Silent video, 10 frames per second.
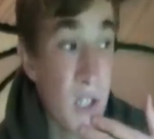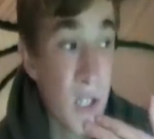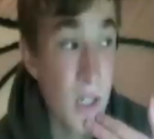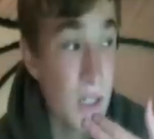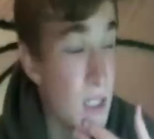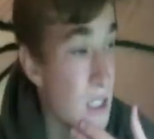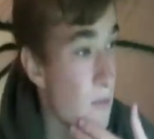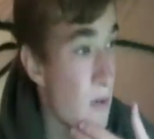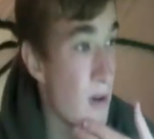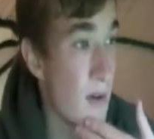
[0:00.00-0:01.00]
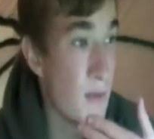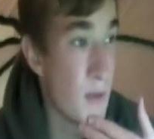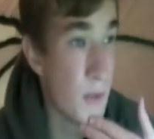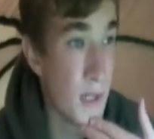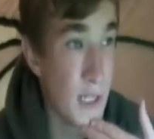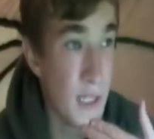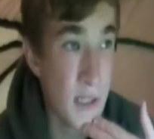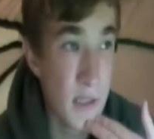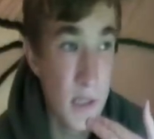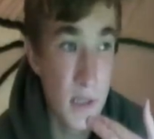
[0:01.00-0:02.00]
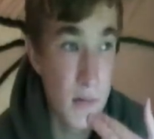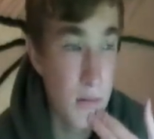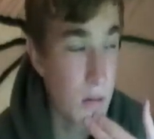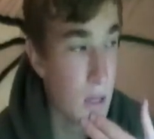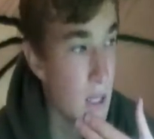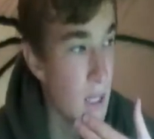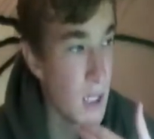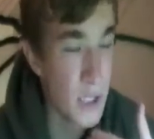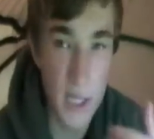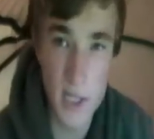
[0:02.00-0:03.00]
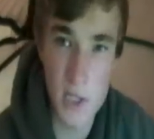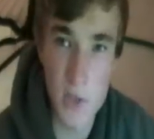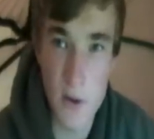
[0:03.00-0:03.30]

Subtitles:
size is probably between 6 to